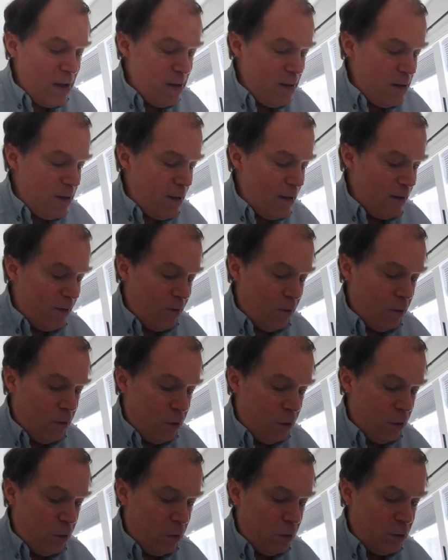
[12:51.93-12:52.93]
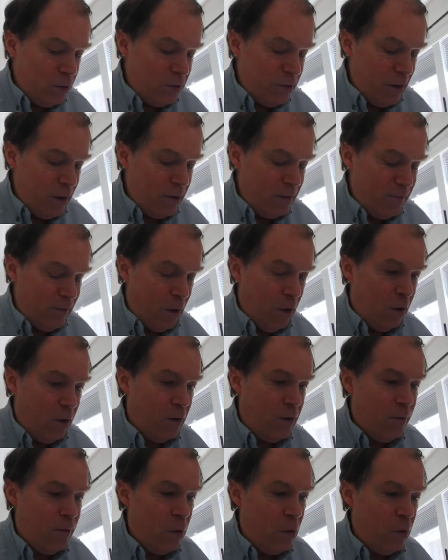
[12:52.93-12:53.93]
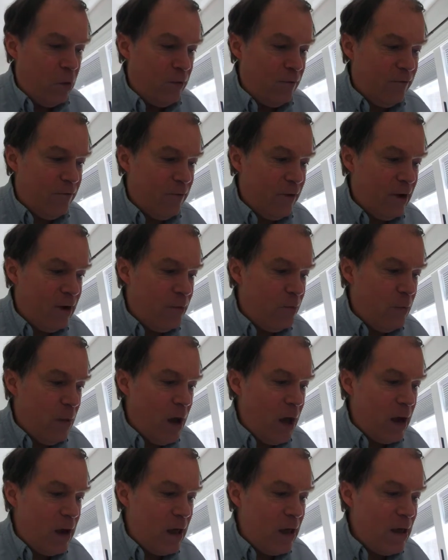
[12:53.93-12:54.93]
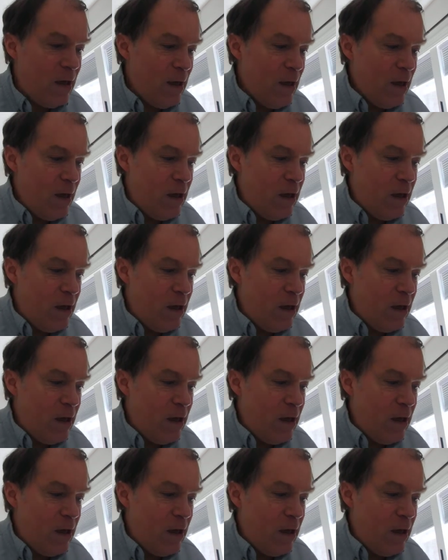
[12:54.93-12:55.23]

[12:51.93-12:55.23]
He gets a hold of our poor friend Mani.